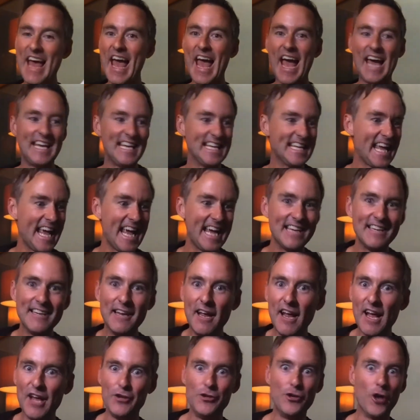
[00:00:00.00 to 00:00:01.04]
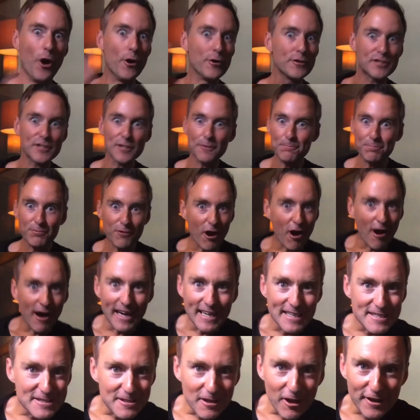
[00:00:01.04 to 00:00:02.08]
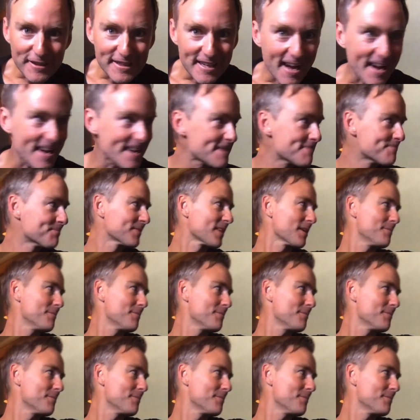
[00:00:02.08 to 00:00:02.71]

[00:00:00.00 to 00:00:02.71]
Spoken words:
And again, no surprise, okay,